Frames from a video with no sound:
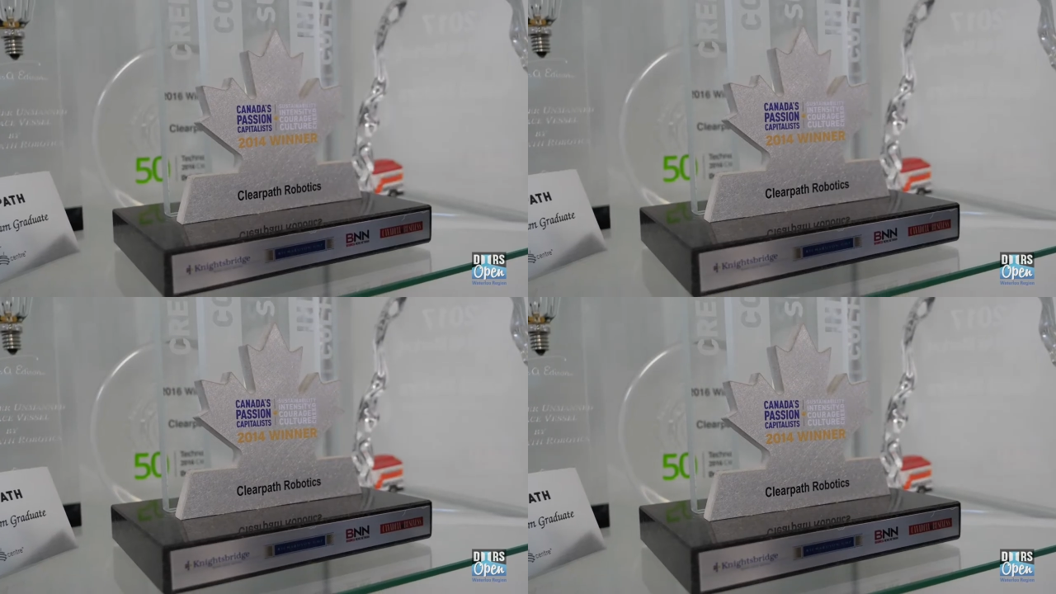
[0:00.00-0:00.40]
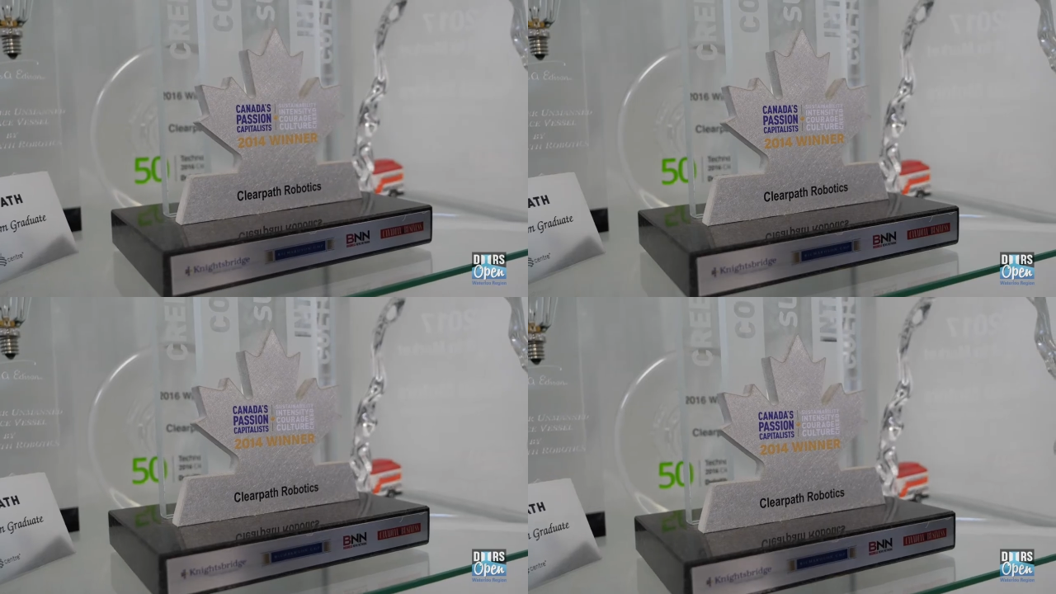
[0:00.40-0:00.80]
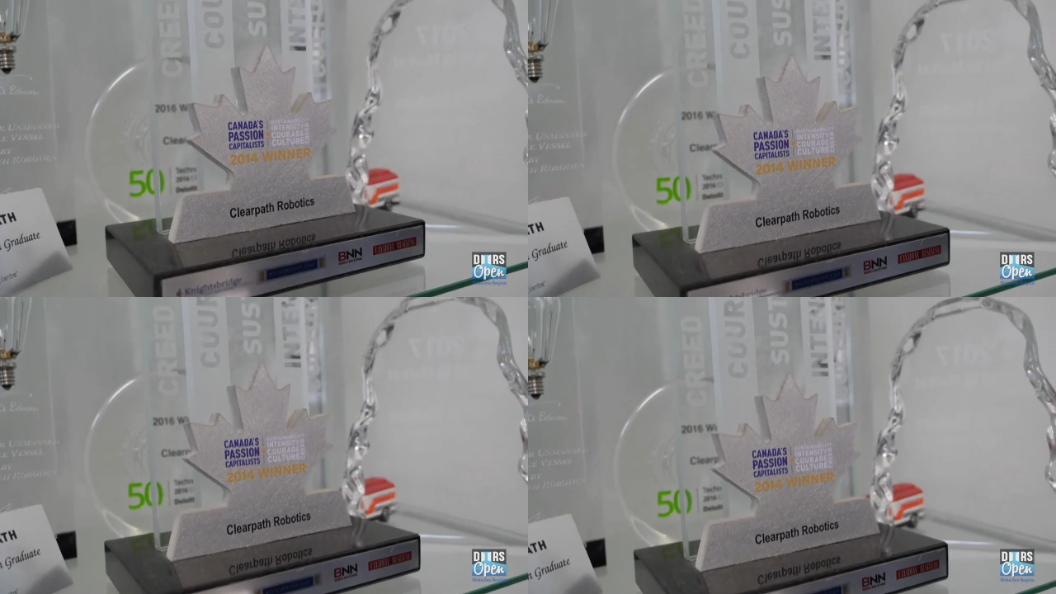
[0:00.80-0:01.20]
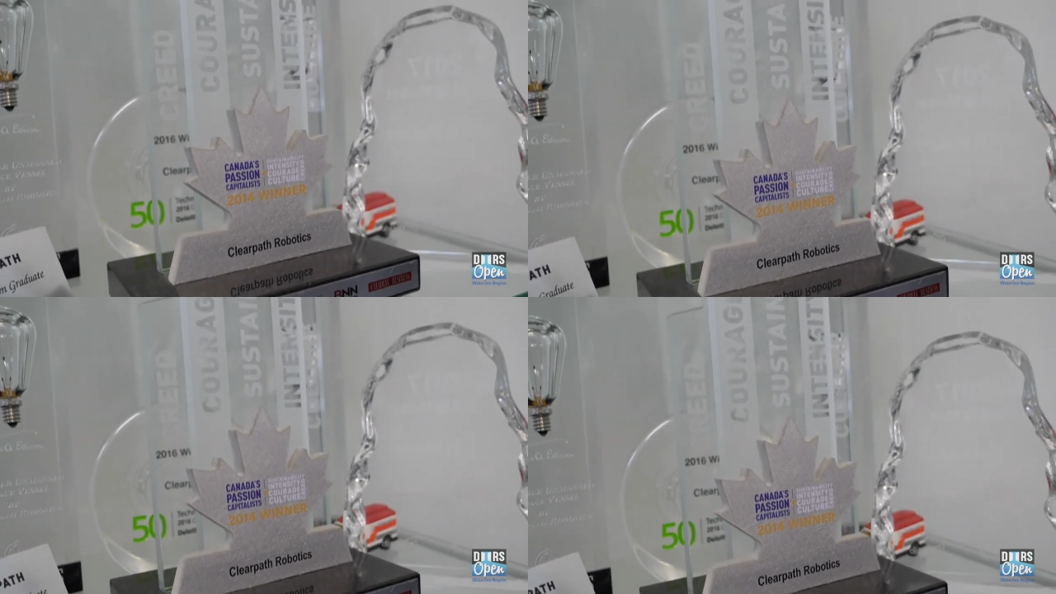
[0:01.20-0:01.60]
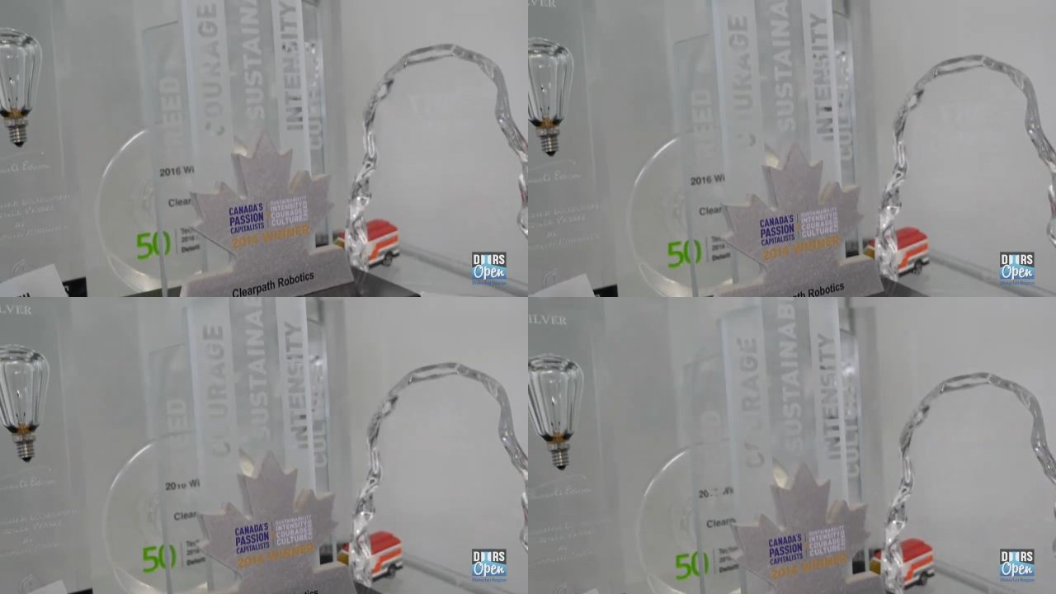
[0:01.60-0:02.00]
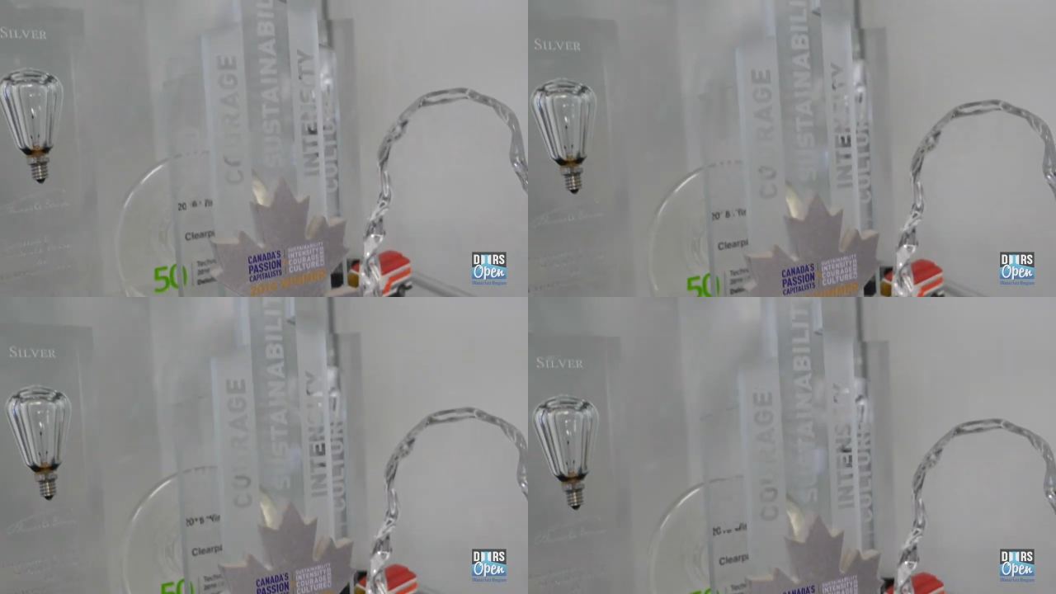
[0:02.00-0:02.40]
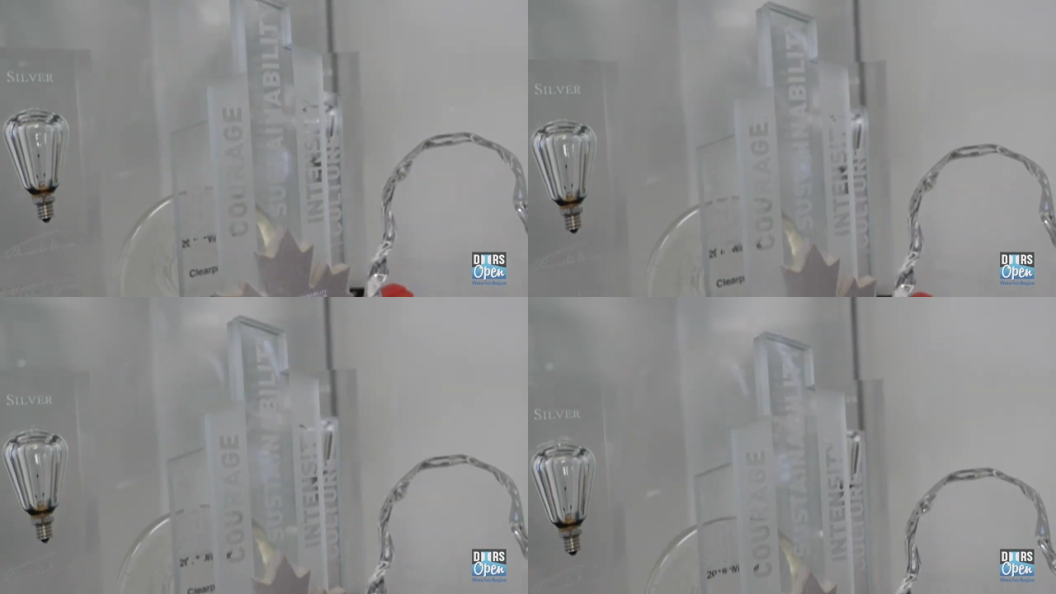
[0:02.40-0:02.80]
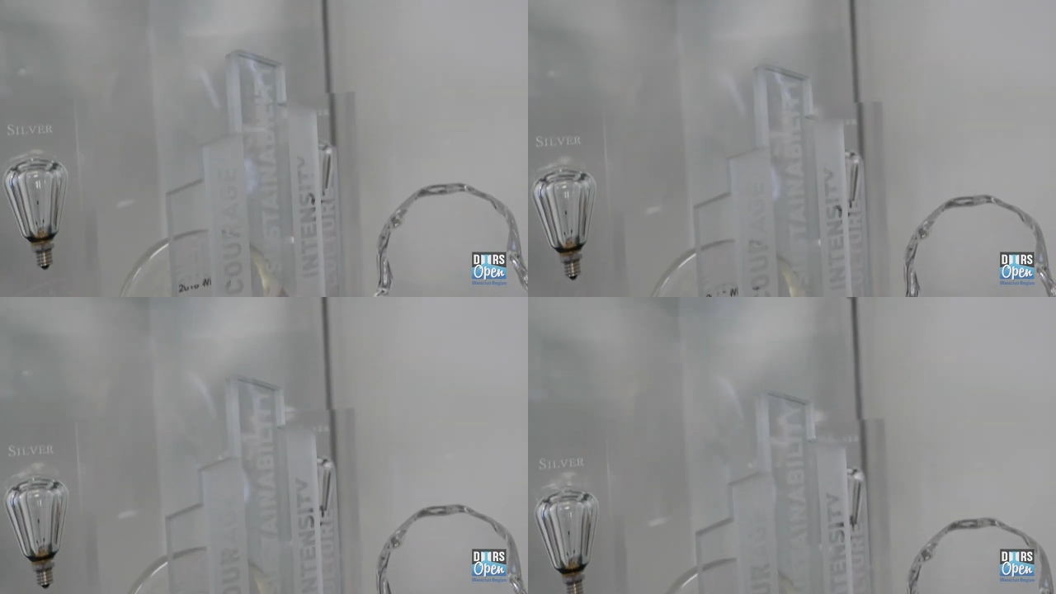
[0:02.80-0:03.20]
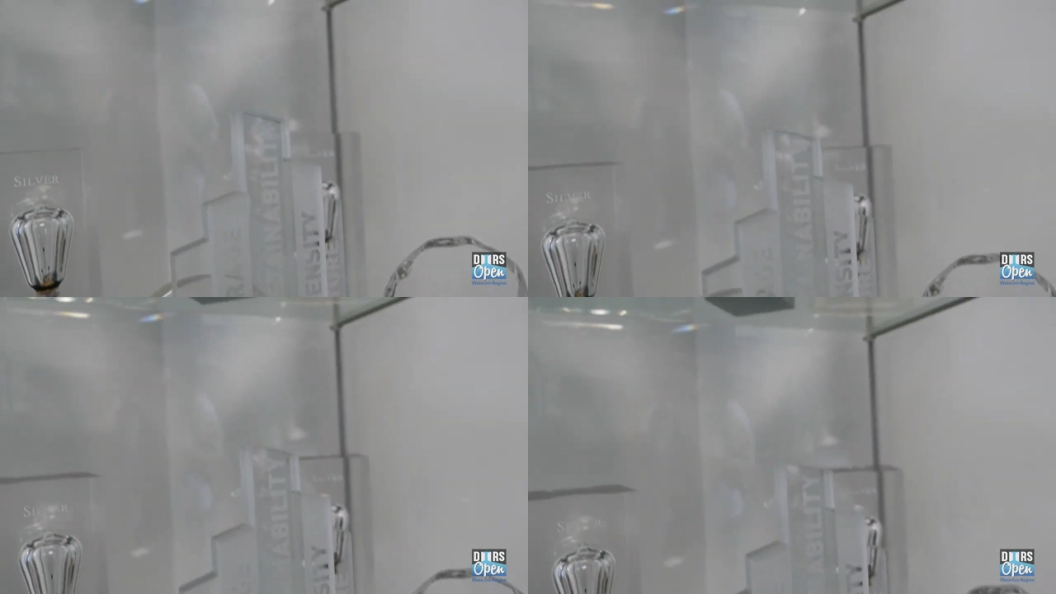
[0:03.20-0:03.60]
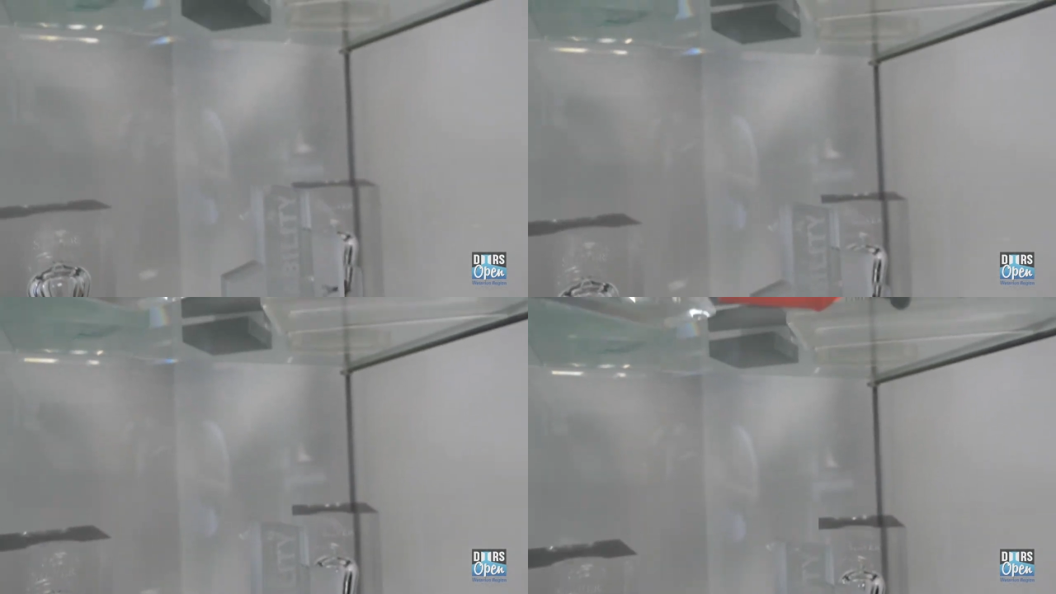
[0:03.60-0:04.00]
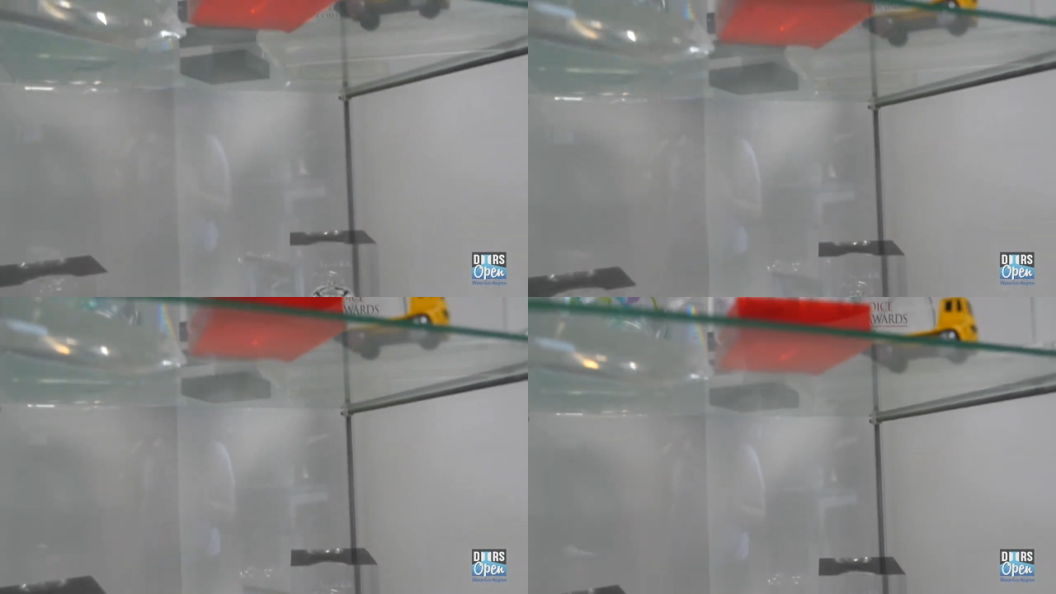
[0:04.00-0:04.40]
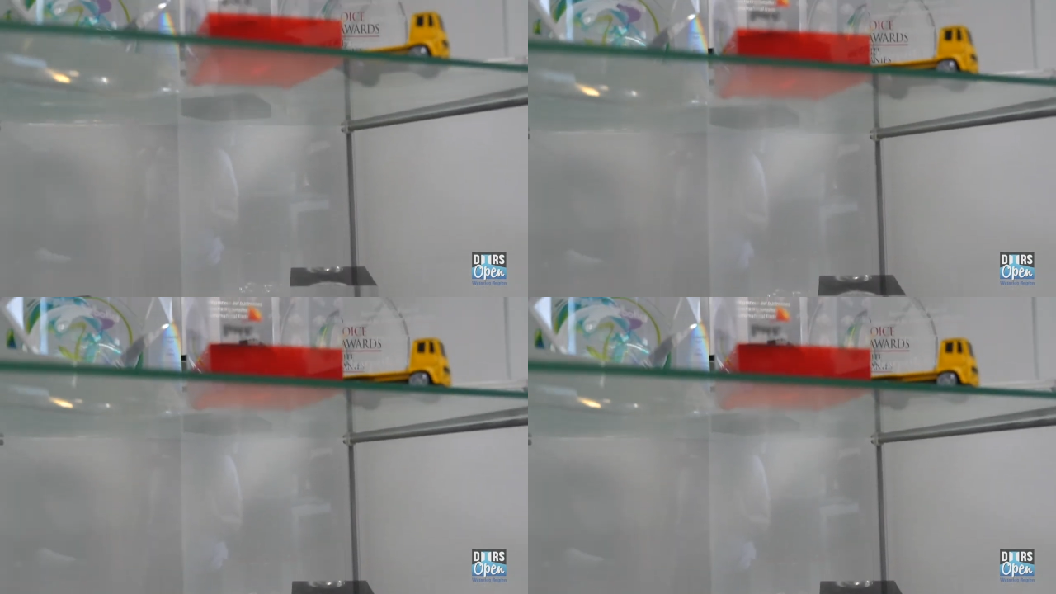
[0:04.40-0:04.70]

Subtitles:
(no speaker visible)